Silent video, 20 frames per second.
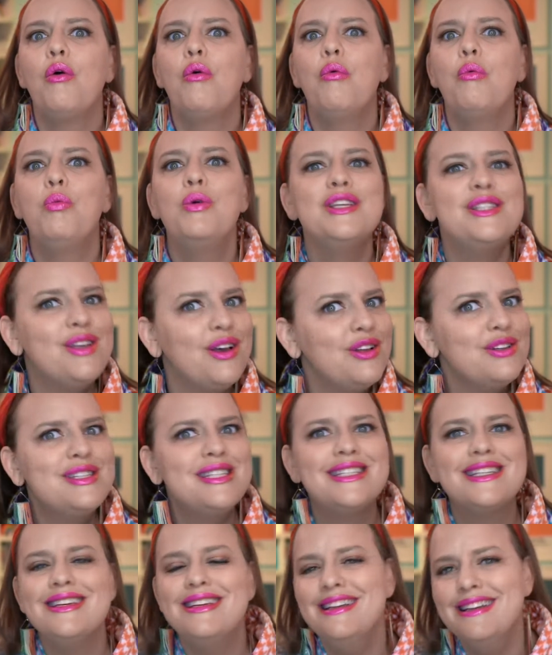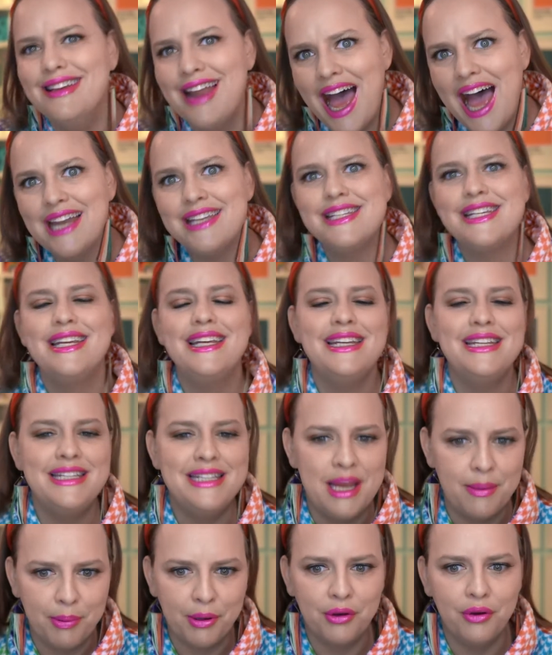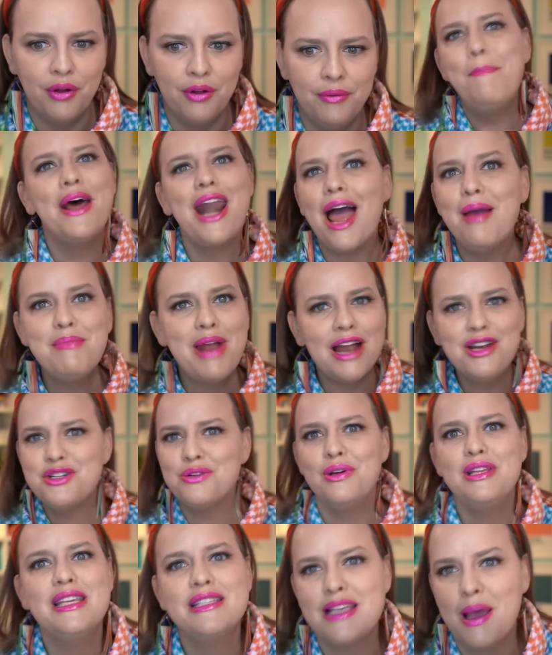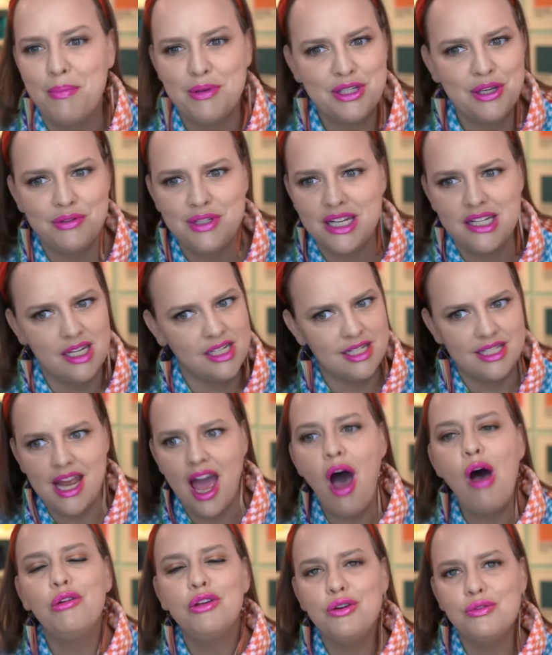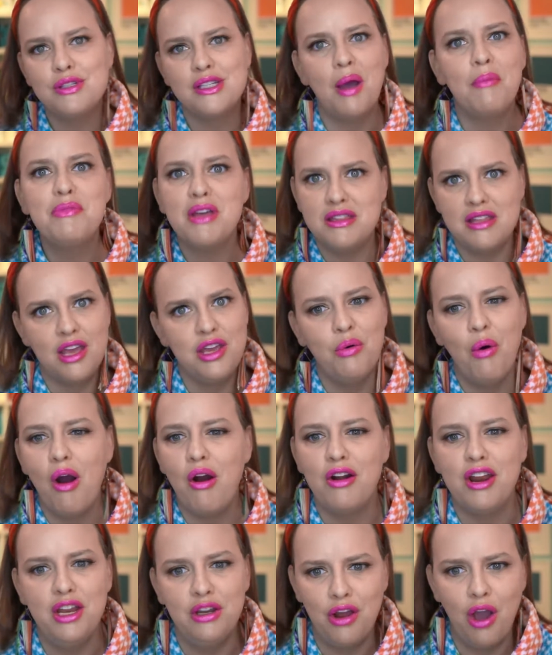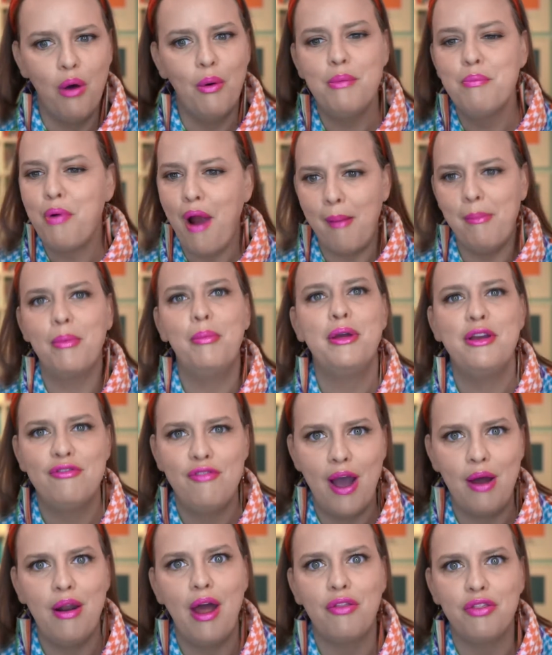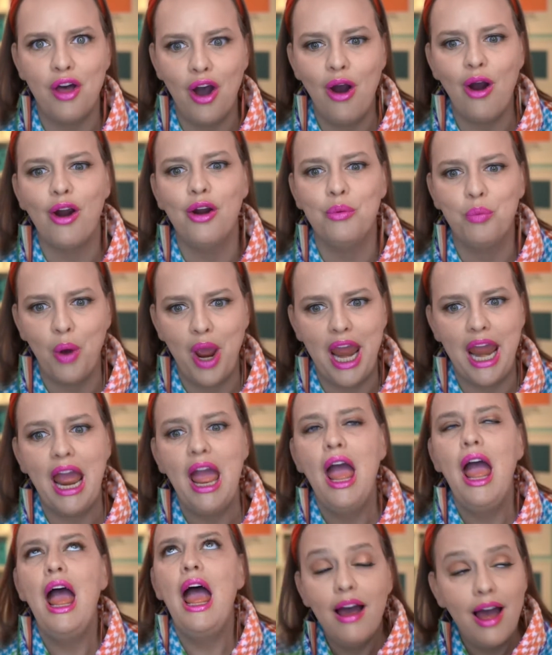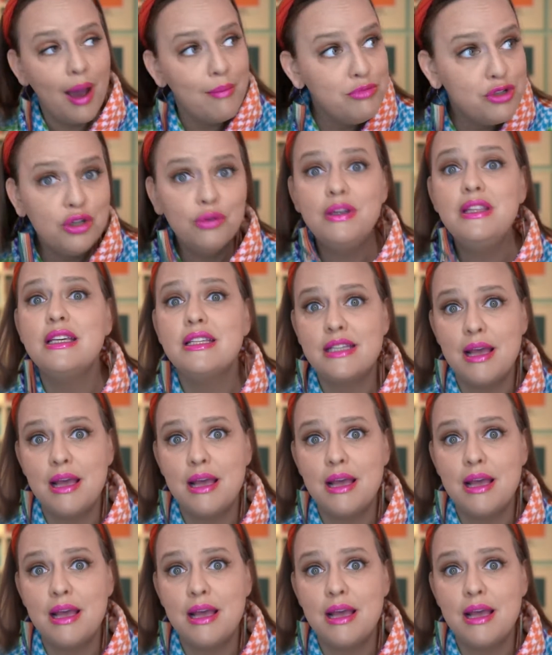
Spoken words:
Results not Typical. But I'm not doing this episode today to tell you something that you already know and probably found out the hard way. I'm doing this